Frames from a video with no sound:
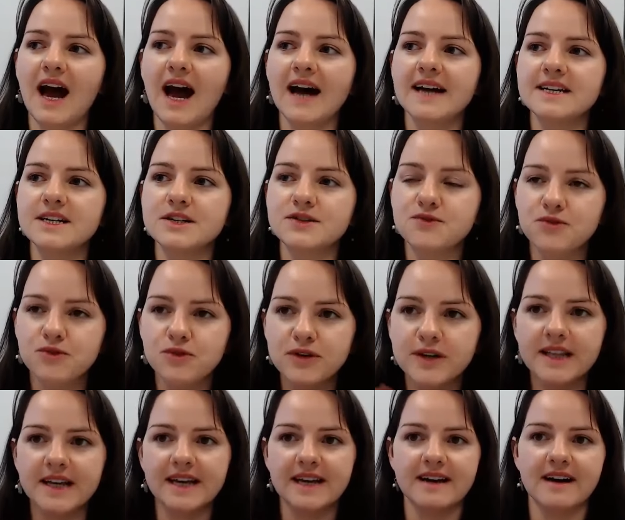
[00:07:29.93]
And it's
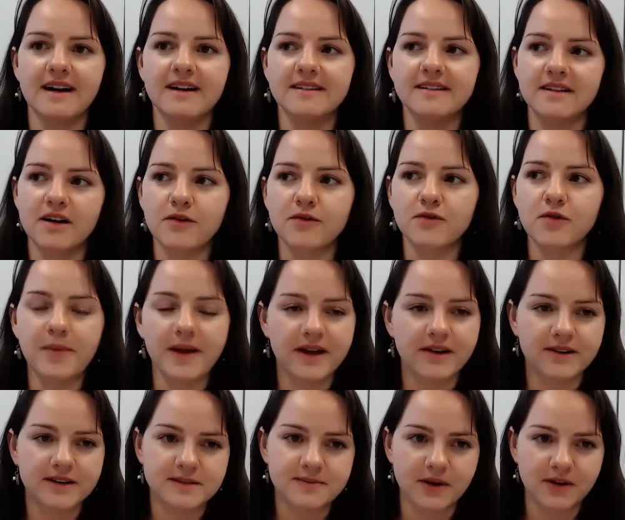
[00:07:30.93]
really a
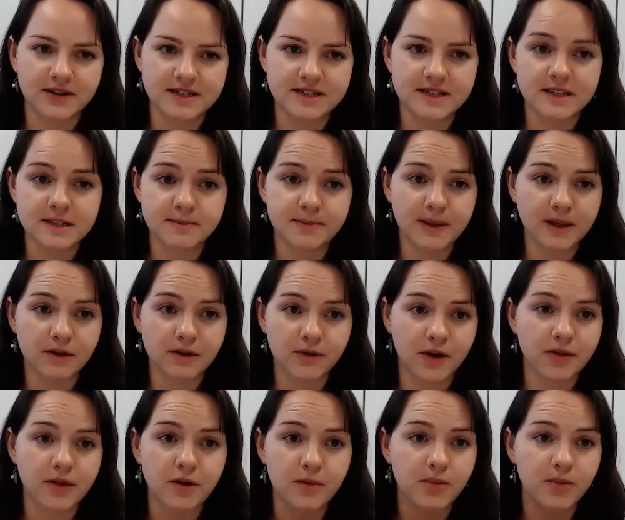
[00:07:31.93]
repair experience that's built
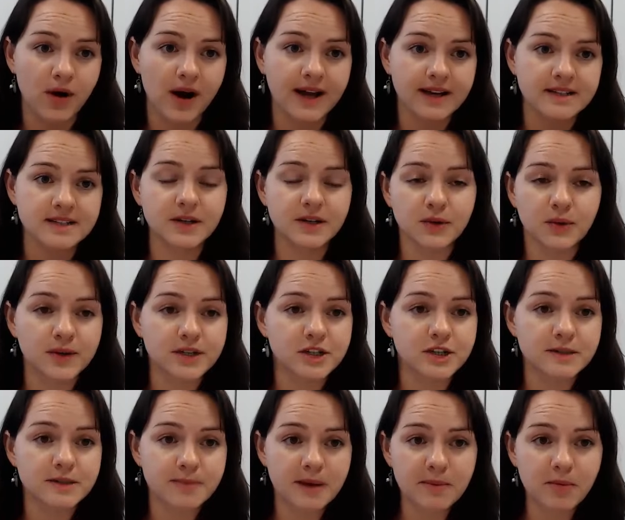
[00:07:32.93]
around their brand, which
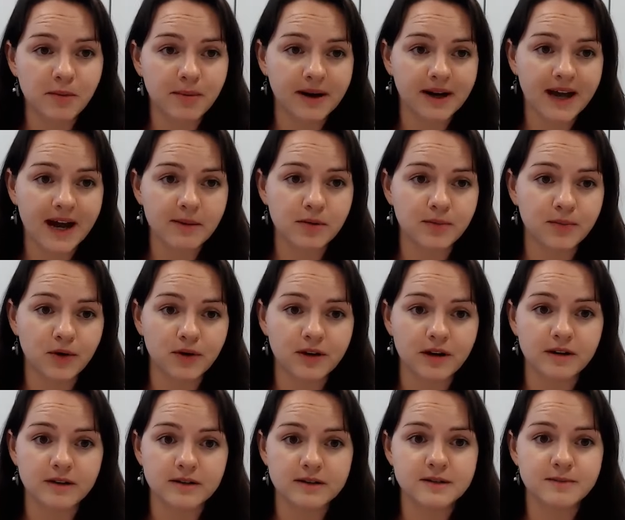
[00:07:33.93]
is people buy Apple
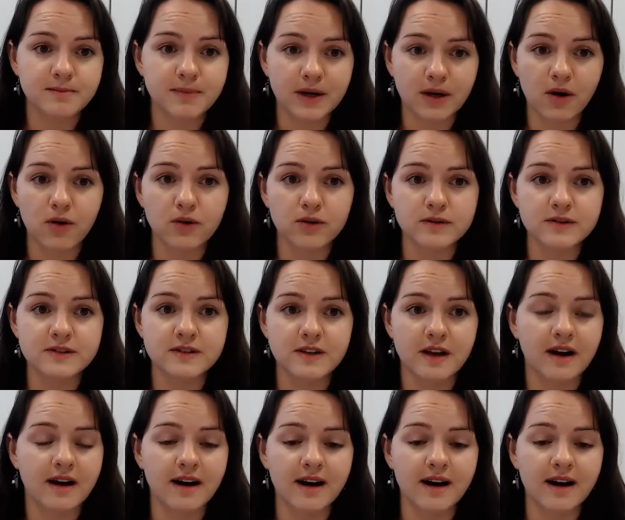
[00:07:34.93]
products because